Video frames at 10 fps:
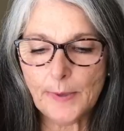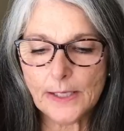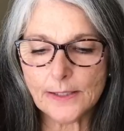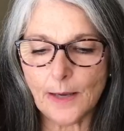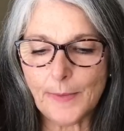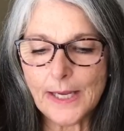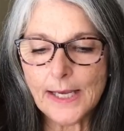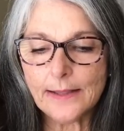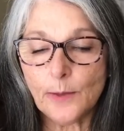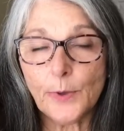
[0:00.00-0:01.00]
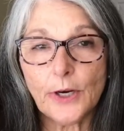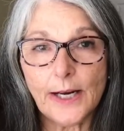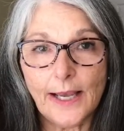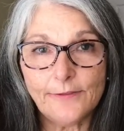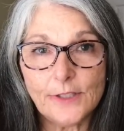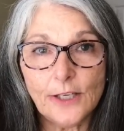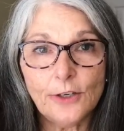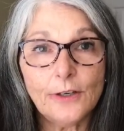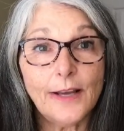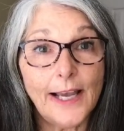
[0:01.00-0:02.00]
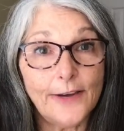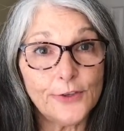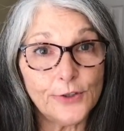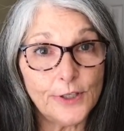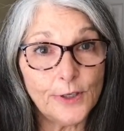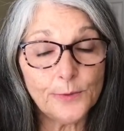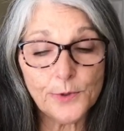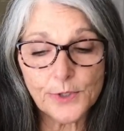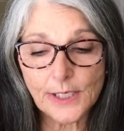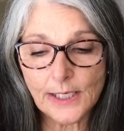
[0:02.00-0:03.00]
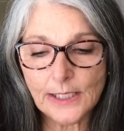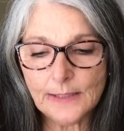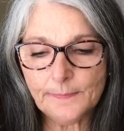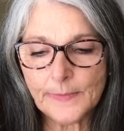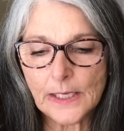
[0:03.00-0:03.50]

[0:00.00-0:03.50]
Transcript: picks up. Then we're going to have dinner, after dinner routine,